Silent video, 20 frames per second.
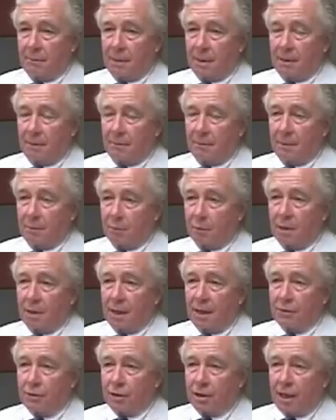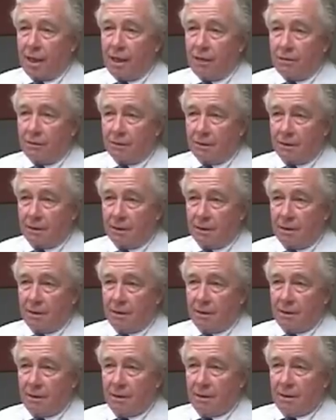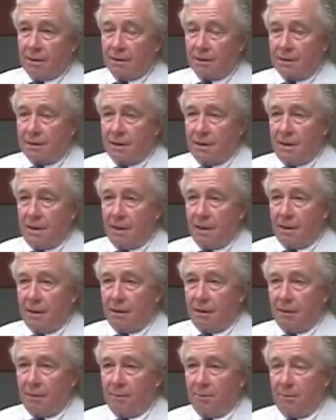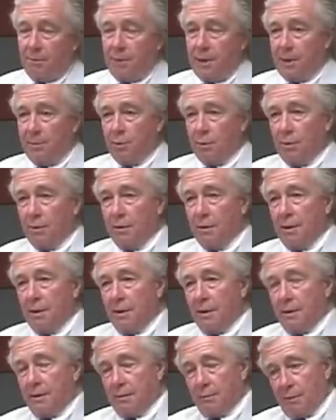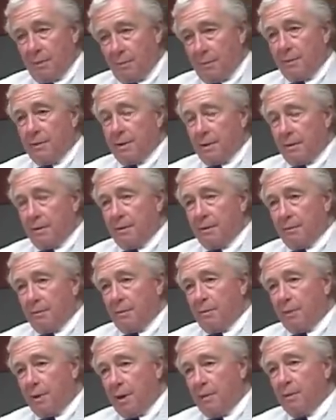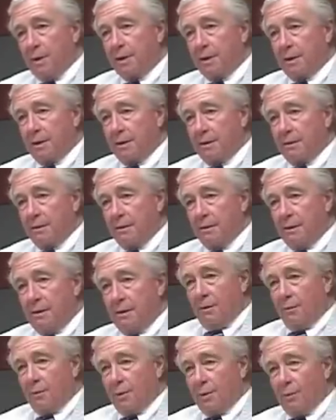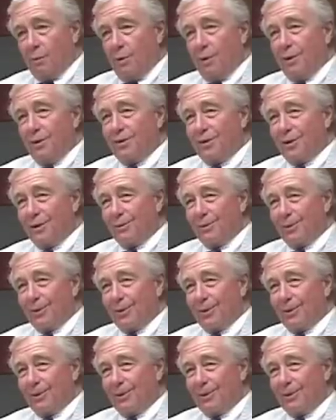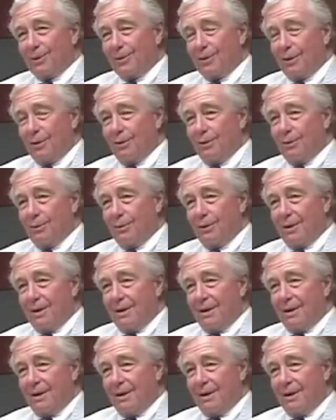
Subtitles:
a real education to see how people, the Republicans were the ones that were so